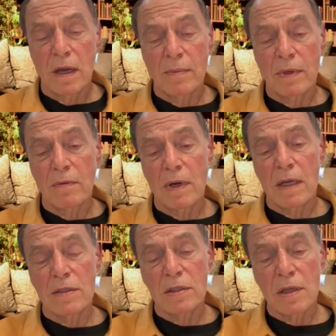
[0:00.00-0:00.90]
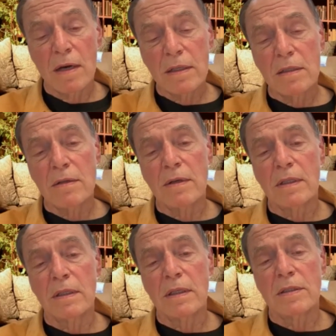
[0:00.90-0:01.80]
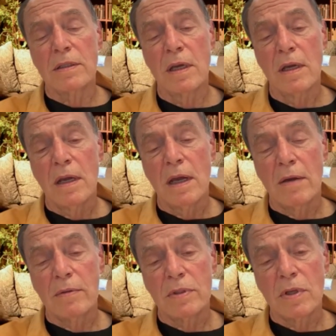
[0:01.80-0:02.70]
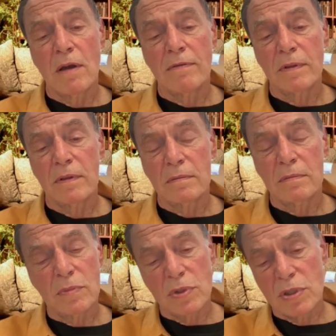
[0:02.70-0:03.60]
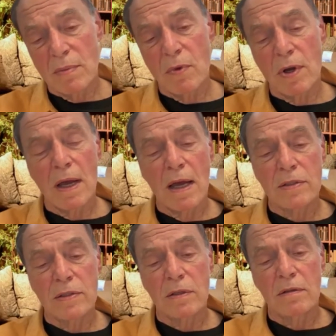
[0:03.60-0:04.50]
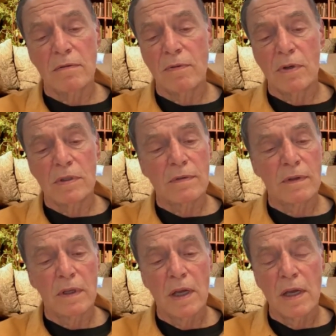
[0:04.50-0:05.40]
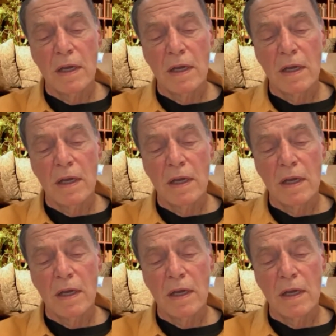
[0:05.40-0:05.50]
I mean, when I started doing this, I was often somewhat hostile and forceful.